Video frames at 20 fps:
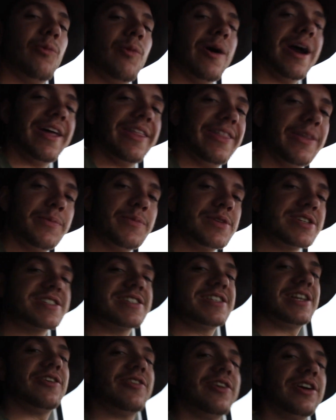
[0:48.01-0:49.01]
where the
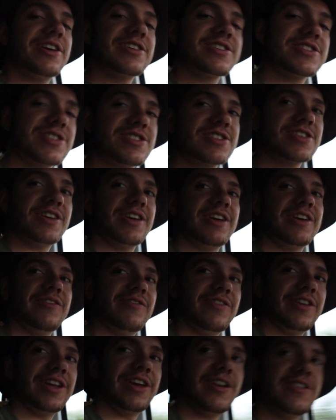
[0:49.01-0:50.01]
mysterious
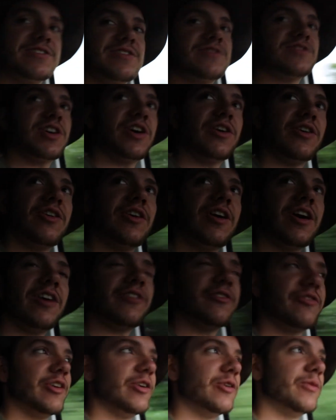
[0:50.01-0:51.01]
videos of Jonah
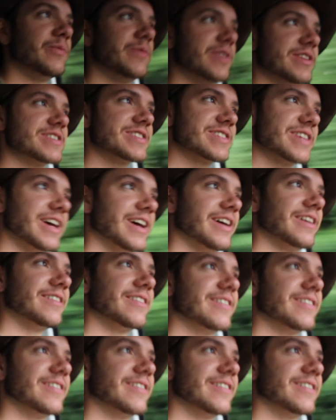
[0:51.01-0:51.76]
are filmed and where set. The,